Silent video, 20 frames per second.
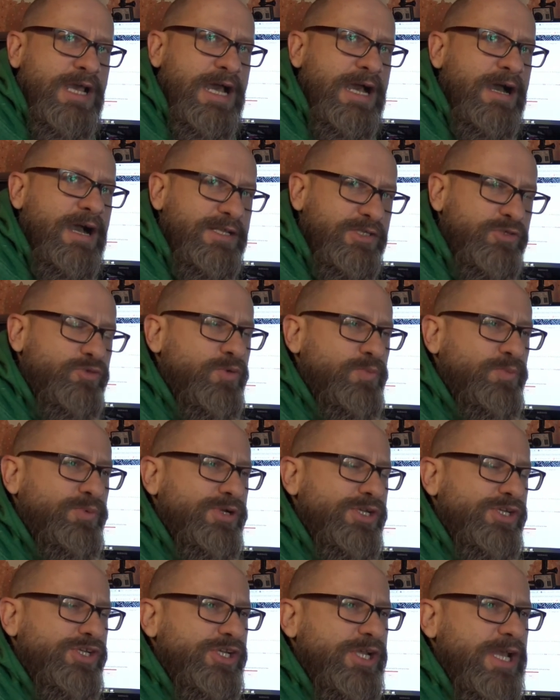I do
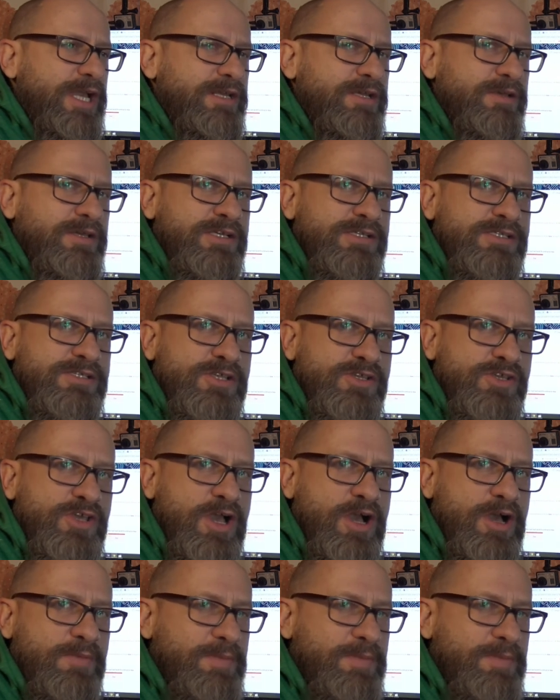appreciate it, because, yeah, I